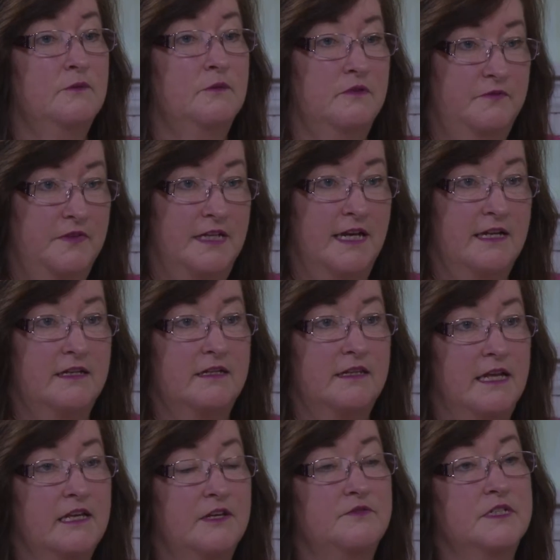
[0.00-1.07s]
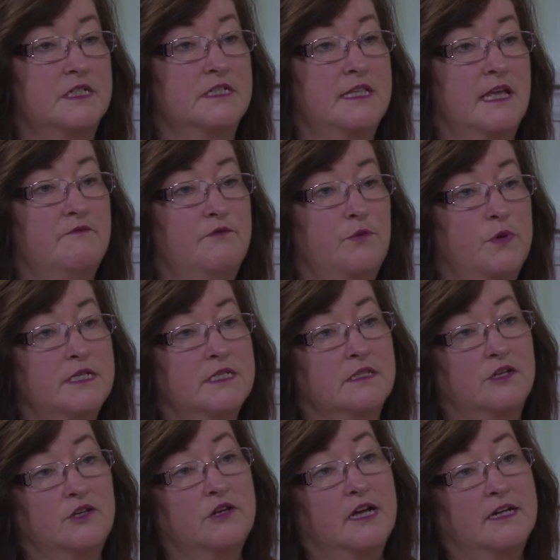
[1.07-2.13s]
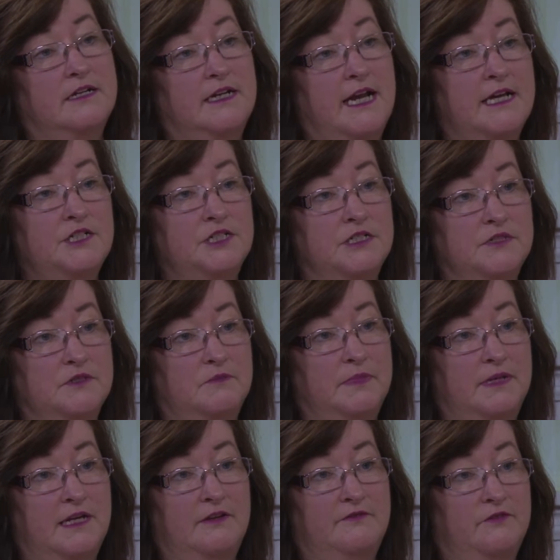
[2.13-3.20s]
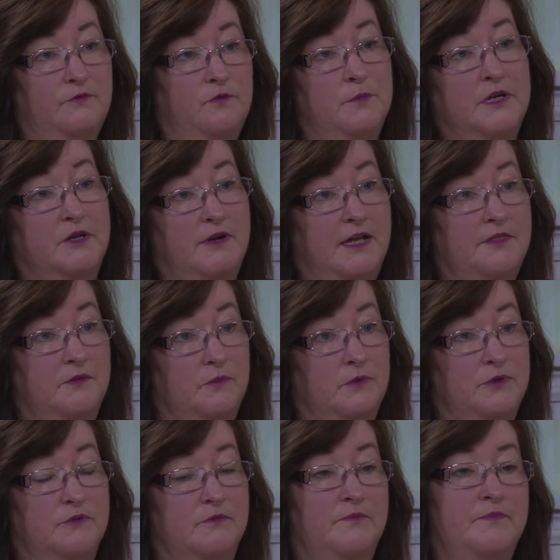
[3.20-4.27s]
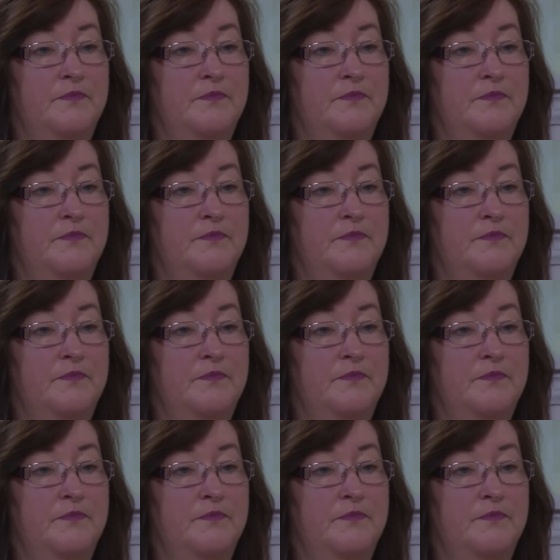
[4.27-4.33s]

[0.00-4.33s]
We're affiliated, and that gives us that voice at the United Nations on behalf of women around the world.